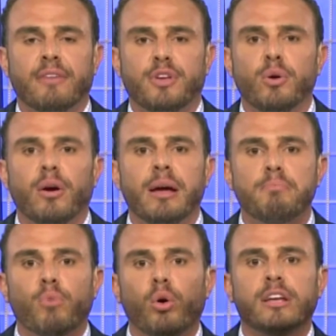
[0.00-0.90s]
If you are a
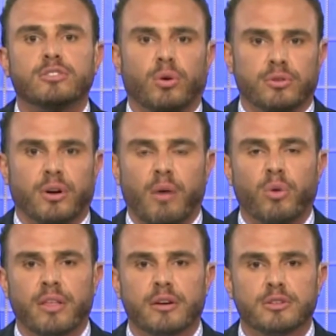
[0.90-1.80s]
mortgage holder
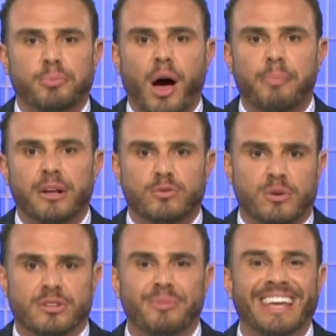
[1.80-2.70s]
on one of those properties
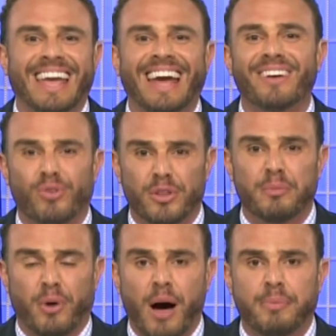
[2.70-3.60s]
where somebody can't afford
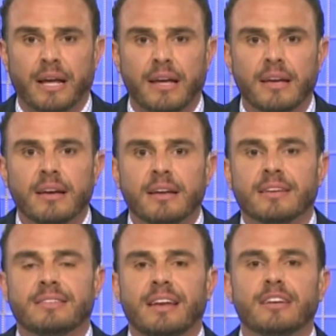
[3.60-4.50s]
the property,
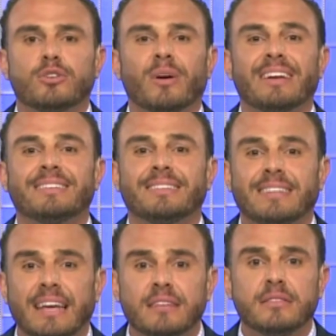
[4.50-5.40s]
the city is going to
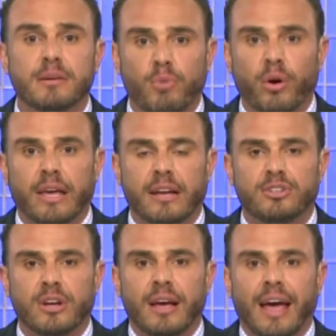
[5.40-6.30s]
seize the
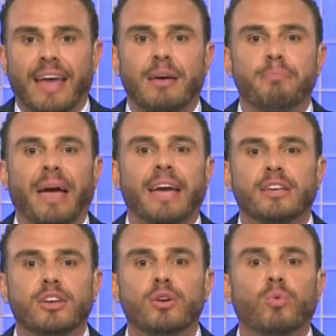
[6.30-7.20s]
mortgage and then pay
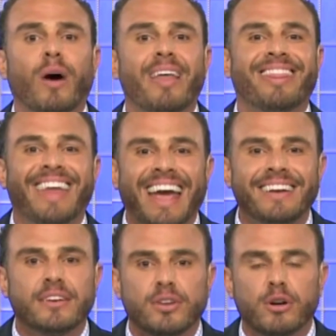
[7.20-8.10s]
you what
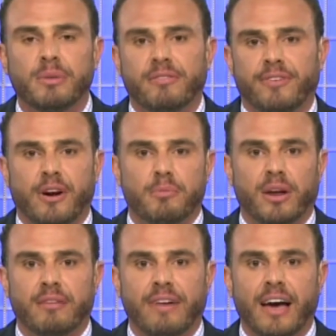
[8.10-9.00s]
they determine fair
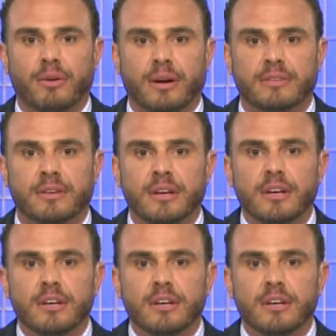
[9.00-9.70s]
market value is.